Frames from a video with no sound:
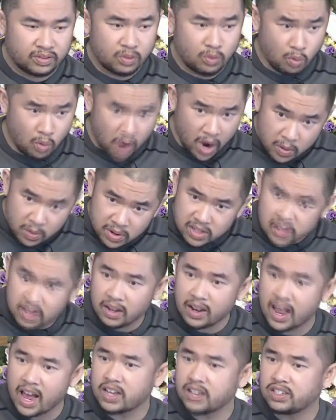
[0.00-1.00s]
When was the
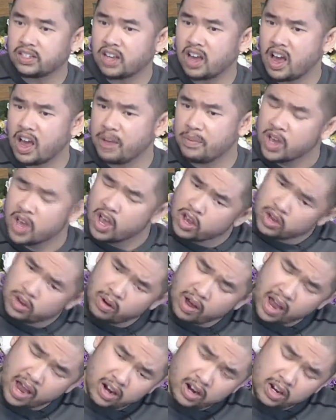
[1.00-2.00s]
last time you
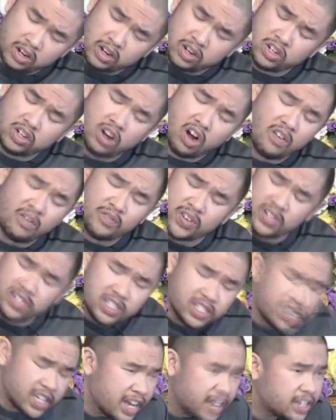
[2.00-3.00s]
had a good
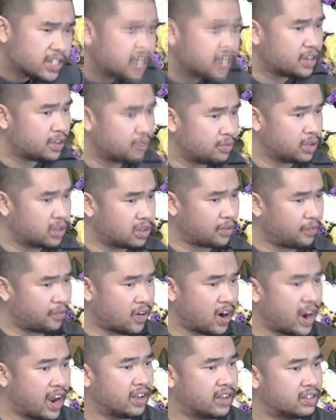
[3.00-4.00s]
conversation with your
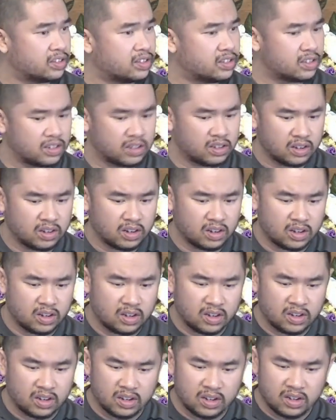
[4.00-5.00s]
friends?
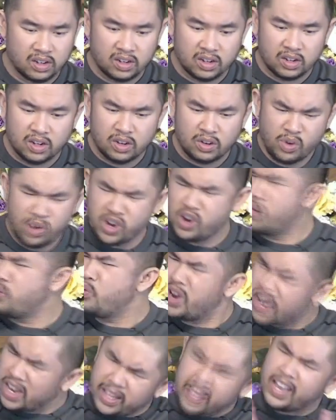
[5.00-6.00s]
Where you
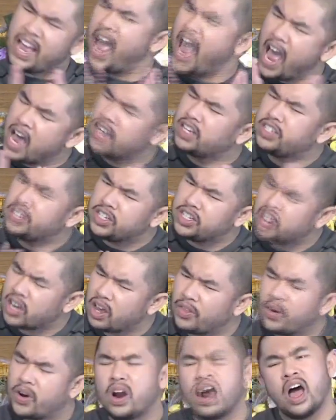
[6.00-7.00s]
really ask each
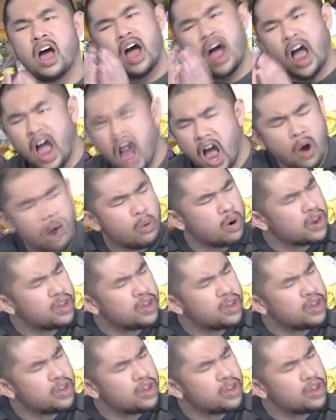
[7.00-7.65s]
other, how are